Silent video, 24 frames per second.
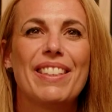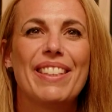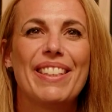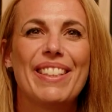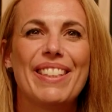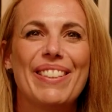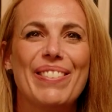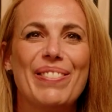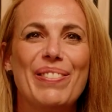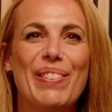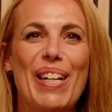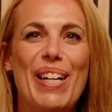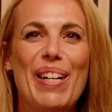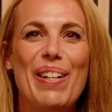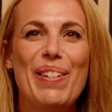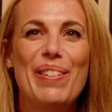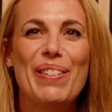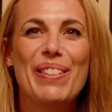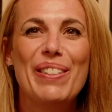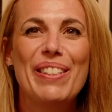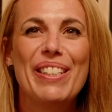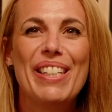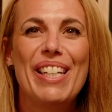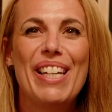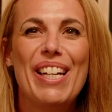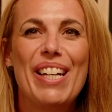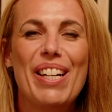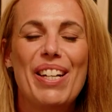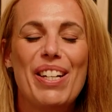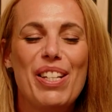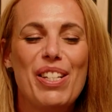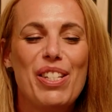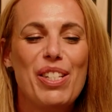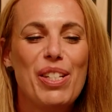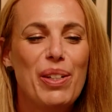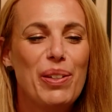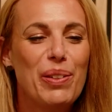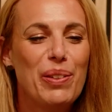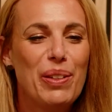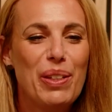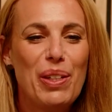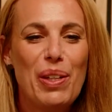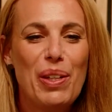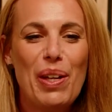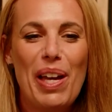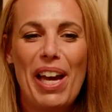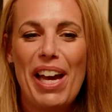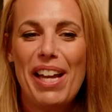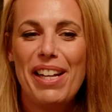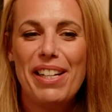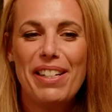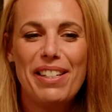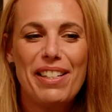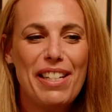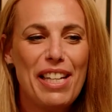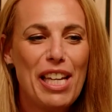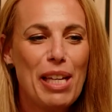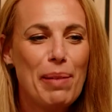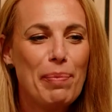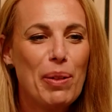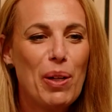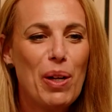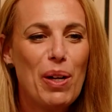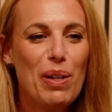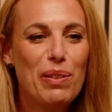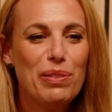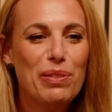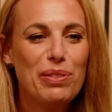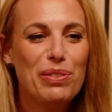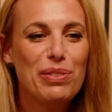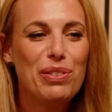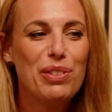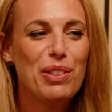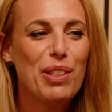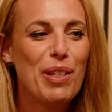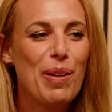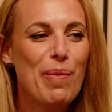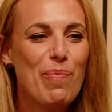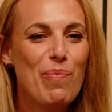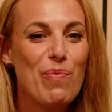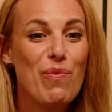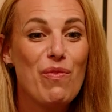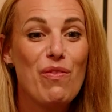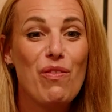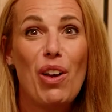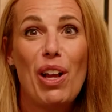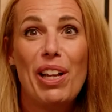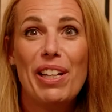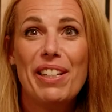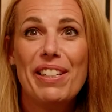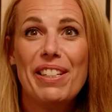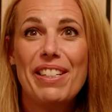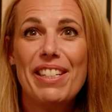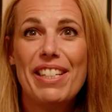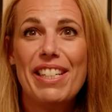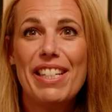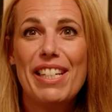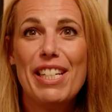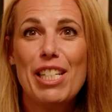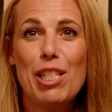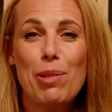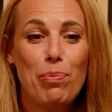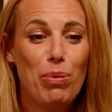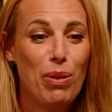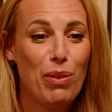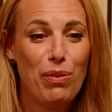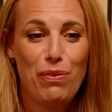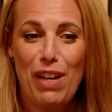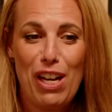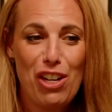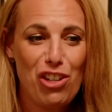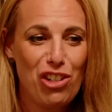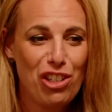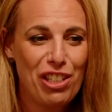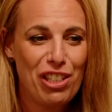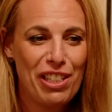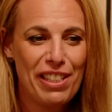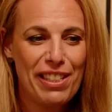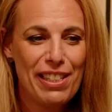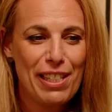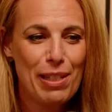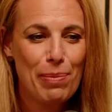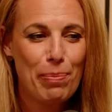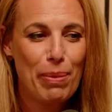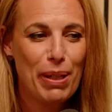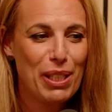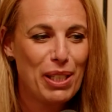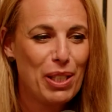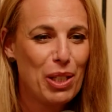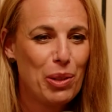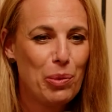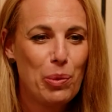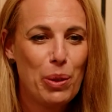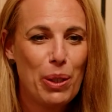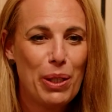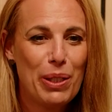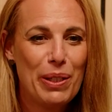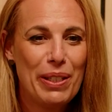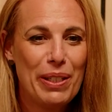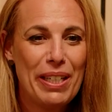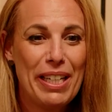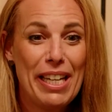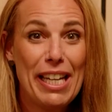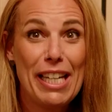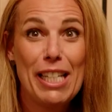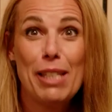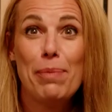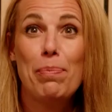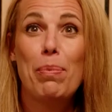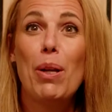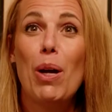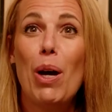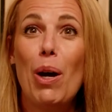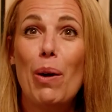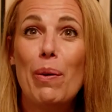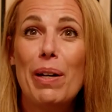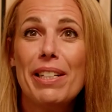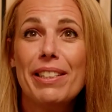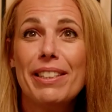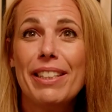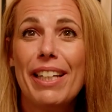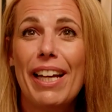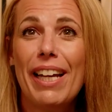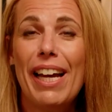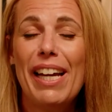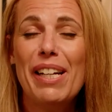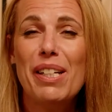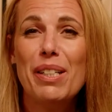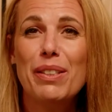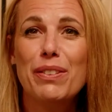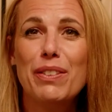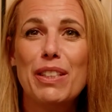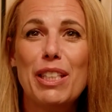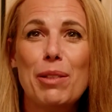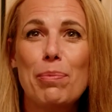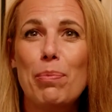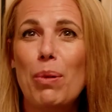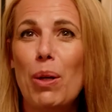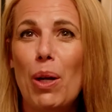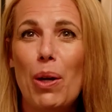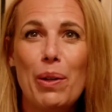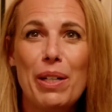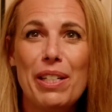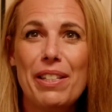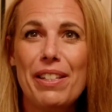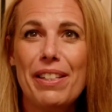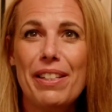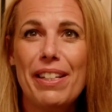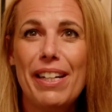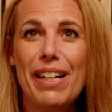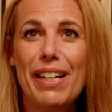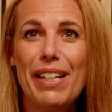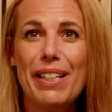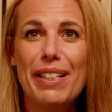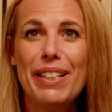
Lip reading: Wow. So you had a team of volunteers, professionals, but you were explorers, kind of explorers there.